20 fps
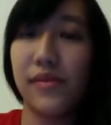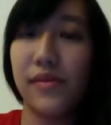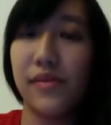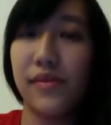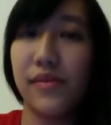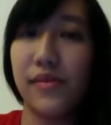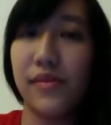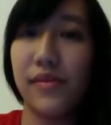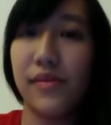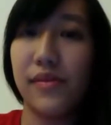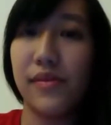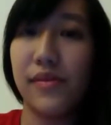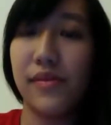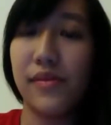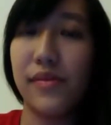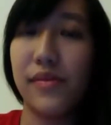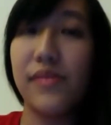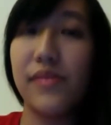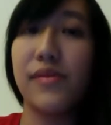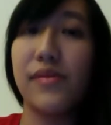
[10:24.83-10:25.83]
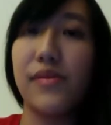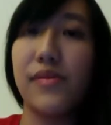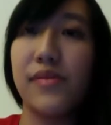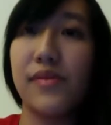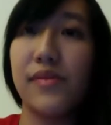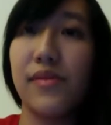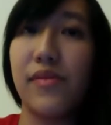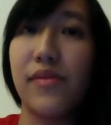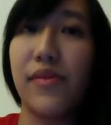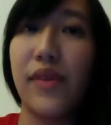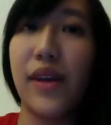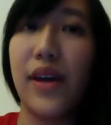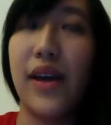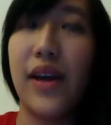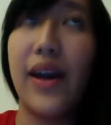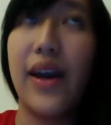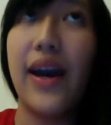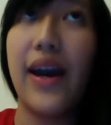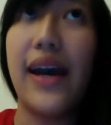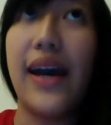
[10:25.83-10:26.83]
I think it's really
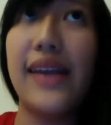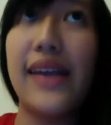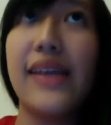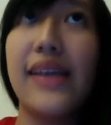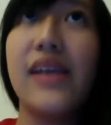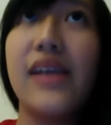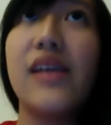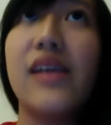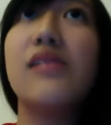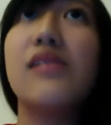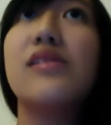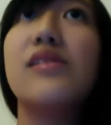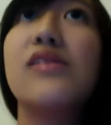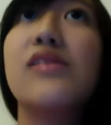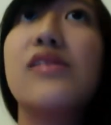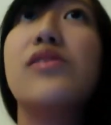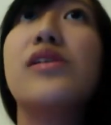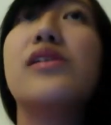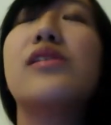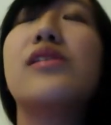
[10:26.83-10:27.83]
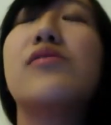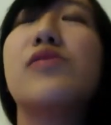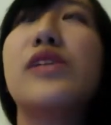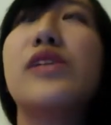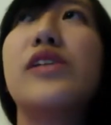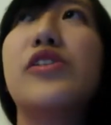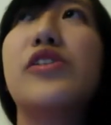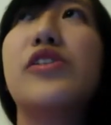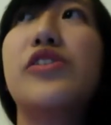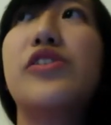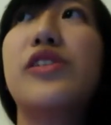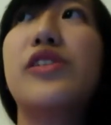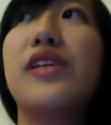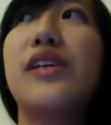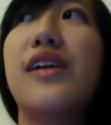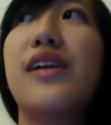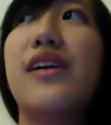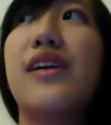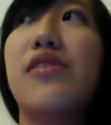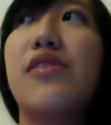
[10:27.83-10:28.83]
interesting how
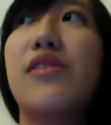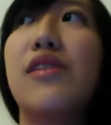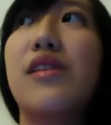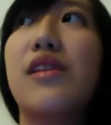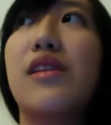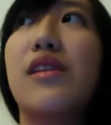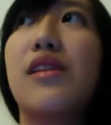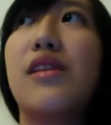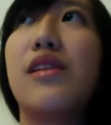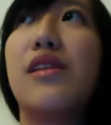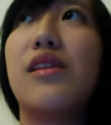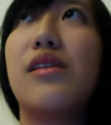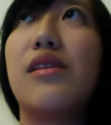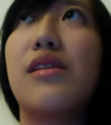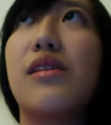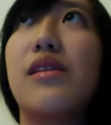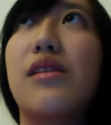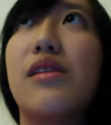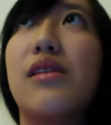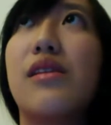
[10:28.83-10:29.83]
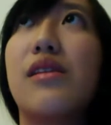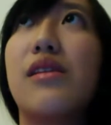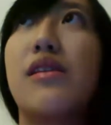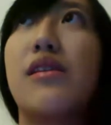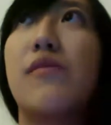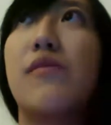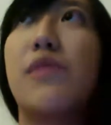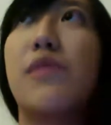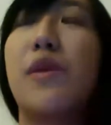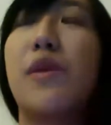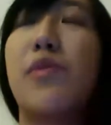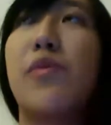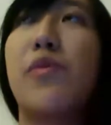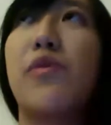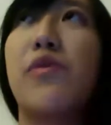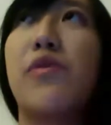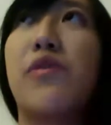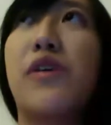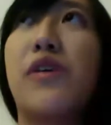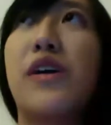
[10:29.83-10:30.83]
people don't want to share it,
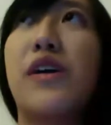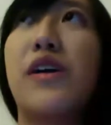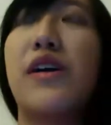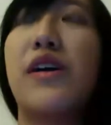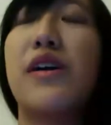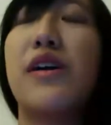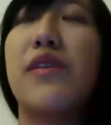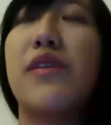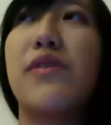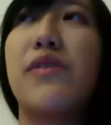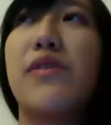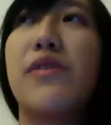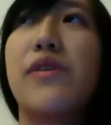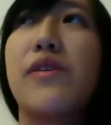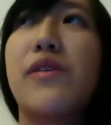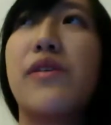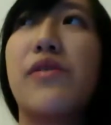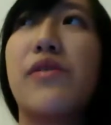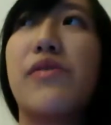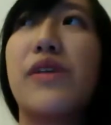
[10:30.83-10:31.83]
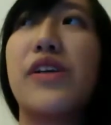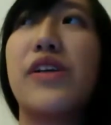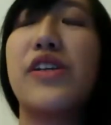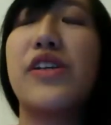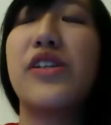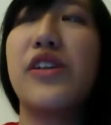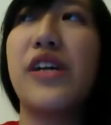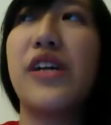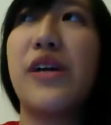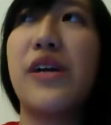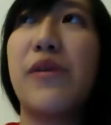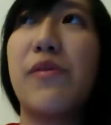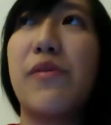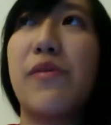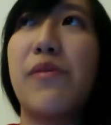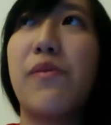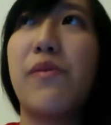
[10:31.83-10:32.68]
but it really makes them who they are.